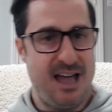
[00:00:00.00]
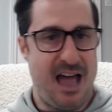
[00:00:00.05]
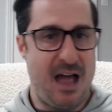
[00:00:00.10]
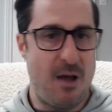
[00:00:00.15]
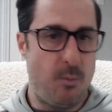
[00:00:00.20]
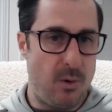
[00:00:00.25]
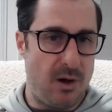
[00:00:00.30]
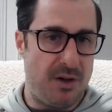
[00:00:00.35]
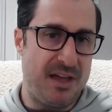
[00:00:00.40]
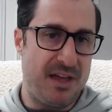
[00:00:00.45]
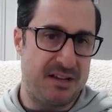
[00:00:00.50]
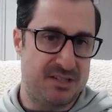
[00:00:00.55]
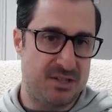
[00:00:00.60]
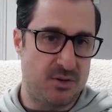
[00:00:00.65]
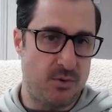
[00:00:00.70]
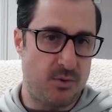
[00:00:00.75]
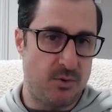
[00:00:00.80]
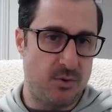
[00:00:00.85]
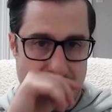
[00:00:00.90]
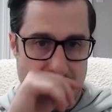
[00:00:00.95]
And while that's
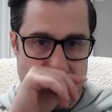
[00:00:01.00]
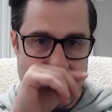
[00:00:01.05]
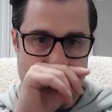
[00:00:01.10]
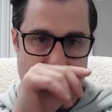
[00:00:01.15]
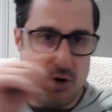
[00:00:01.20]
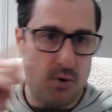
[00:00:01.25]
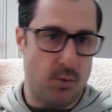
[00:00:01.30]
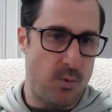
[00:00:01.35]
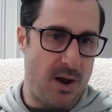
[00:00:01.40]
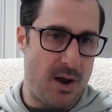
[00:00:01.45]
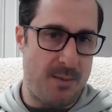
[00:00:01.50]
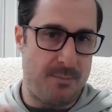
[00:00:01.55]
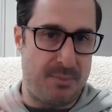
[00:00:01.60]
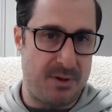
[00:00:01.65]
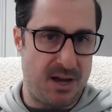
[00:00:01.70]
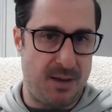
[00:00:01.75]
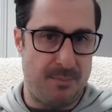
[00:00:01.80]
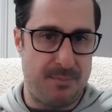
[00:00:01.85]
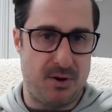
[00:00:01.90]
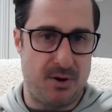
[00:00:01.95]
going on, you're
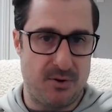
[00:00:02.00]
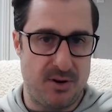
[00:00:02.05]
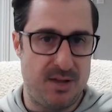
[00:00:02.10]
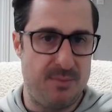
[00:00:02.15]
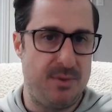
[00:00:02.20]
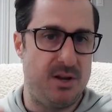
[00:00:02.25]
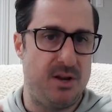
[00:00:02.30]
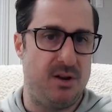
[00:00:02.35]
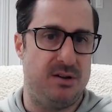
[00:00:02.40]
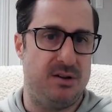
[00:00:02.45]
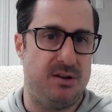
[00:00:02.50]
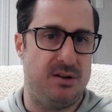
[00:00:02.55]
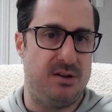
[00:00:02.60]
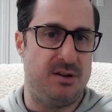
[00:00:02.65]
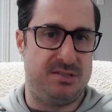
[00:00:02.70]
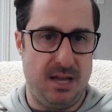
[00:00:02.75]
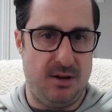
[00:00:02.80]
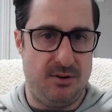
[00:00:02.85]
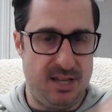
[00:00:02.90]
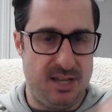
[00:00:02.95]
ramping up your email, you're
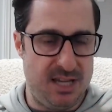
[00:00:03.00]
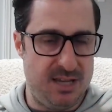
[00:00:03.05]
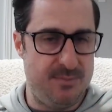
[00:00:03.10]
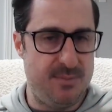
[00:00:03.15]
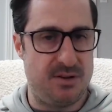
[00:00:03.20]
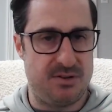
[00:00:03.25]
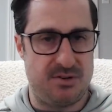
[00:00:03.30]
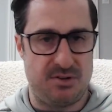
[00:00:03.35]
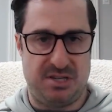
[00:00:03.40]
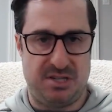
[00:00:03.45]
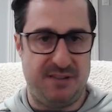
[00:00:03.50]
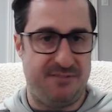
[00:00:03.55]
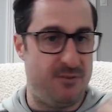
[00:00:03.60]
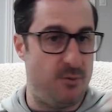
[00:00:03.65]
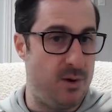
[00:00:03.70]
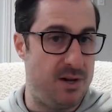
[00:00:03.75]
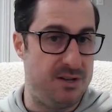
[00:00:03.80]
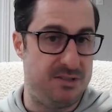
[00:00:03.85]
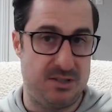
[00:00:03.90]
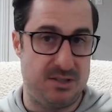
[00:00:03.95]
sending out emails. There's
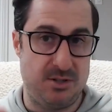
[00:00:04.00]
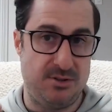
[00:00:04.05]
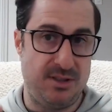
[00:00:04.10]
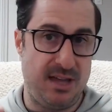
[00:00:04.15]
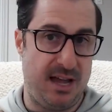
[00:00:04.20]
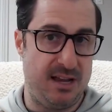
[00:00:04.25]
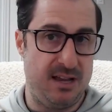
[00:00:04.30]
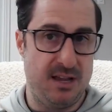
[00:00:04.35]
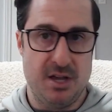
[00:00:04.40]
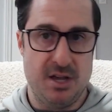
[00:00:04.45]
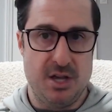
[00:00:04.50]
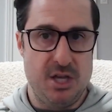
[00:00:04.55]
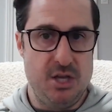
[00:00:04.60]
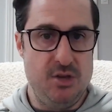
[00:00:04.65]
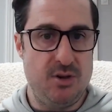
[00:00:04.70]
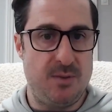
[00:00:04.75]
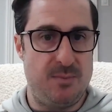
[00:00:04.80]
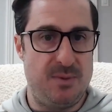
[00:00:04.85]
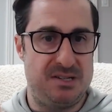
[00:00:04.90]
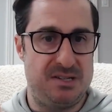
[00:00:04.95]
different ways to do that.
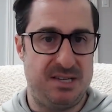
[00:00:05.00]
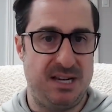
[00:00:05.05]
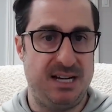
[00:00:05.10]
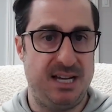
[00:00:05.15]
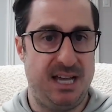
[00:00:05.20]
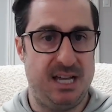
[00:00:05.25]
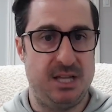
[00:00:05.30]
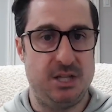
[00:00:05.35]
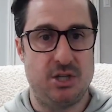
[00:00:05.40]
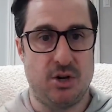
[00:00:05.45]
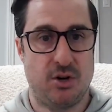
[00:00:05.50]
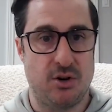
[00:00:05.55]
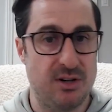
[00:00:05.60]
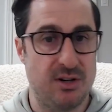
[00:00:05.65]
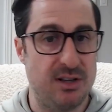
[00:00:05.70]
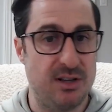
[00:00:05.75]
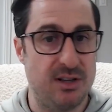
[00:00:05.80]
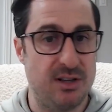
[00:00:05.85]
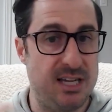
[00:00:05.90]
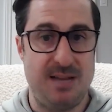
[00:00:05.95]
You could be sending
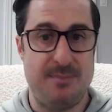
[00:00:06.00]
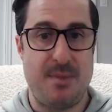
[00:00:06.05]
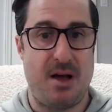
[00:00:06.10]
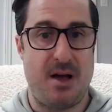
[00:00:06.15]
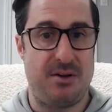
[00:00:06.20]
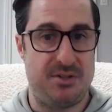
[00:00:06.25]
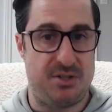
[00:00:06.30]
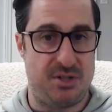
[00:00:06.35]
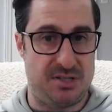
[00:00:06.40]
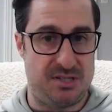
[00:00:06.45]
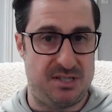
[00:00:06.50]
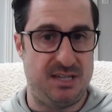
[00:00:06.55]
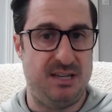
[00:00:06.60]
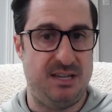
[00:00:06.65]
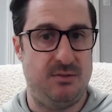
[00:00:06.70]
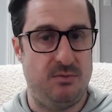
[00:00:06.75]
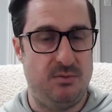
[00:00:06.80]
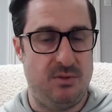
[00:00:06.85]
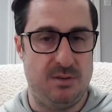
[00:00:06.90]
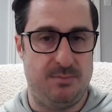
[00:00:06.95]
internally emails just
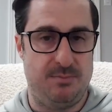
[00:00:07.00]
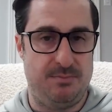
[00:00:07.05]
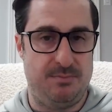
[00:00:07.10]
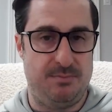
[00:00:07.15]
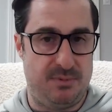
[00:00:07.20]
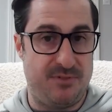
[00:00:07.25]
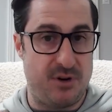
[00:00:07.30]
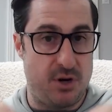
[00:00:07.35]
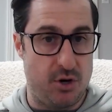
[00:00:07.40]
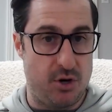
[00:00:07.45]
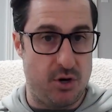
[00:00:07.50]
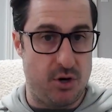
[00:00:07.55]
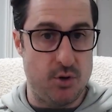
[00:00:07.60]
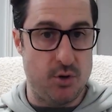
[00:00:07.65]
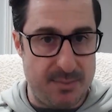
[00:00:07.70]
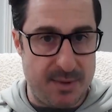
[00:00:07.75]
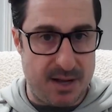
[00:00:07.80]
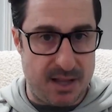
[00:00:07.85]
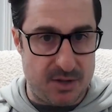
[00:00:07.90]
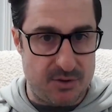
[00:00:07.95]
for your new
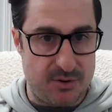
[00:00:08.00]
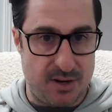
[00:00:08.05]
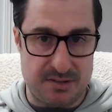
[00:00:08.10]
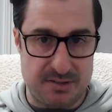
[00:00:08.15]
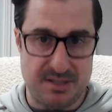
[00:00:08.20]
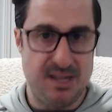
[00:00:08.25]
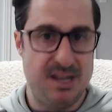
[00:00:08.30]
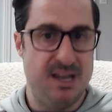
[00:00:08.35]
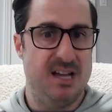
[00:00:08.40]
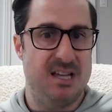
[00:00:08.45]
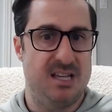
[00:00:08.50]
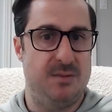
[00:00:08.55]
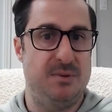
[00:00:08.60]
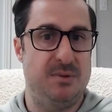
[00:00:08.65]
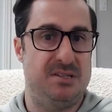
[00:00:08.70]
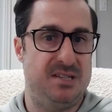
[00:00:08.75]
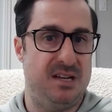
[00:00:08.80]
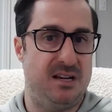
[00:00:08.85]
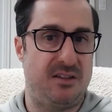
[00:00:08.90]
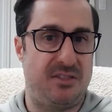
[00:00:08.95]
email address to
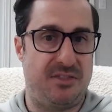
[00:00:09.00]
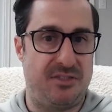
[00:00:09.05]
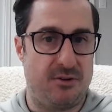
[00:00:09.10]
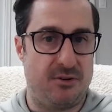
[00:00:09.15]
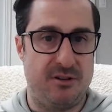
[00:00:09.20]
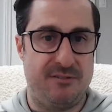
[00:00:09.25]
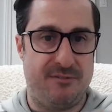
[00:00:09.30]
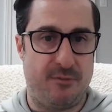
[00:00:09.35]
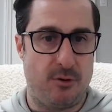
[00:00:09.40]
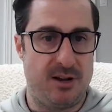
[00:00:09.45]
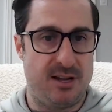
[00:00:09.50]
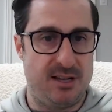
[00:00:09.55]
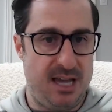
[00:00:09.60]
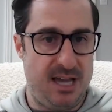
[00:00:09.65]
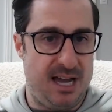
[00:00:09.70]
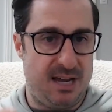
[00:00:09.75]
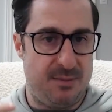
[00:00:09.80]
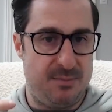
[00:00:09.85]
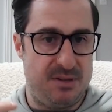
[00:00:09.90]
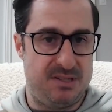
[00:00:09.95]
be sending 30, 40 a
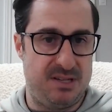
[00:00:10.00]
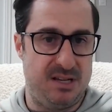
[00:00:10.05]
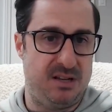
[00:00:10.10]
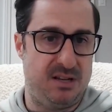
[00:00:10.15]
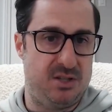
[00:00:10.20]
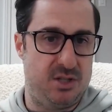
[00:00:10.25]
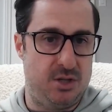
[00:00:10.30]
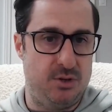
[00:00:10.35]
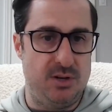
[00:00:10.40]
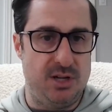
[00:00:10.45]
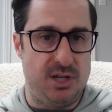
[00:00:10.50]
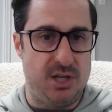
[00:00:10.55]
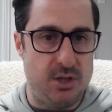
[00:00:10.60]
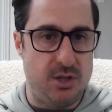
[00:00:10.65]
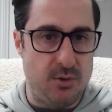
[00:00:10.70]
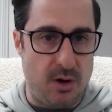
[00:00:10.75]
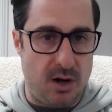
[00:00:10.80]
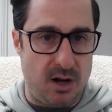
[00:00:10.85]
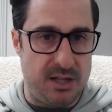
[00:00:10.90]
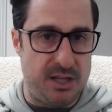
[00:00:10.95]
day. I could be sending 2 to
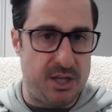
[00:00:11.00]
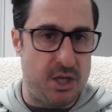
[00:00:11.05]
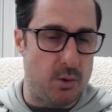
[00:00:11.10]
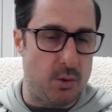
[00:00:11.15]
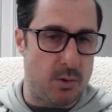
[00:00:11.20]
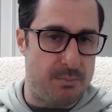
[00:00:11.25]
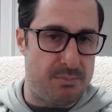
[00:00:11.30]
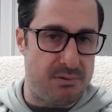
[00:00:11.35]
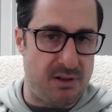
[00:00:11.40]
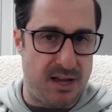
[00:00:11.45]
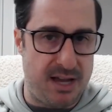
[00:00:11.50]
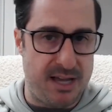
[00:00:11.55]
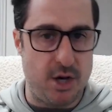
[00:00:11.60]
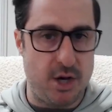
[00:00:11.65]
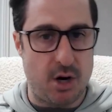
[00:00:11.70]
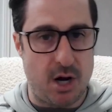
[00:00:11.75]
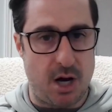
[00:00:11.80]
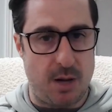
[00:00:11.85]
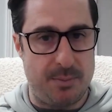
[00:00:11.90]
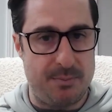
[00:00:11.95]
you, Ollie. You're replying,
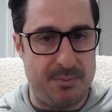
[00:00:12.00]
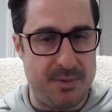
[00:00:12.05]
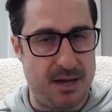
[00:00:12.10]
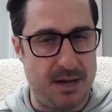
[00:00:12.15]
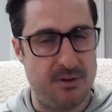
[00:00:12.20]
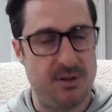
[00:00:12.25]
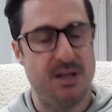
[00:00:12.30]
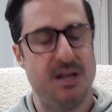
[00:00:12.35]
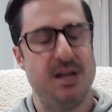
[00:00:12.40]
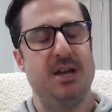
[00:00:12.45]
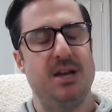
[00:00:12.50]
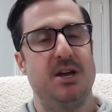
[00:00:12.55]
you're helping me out.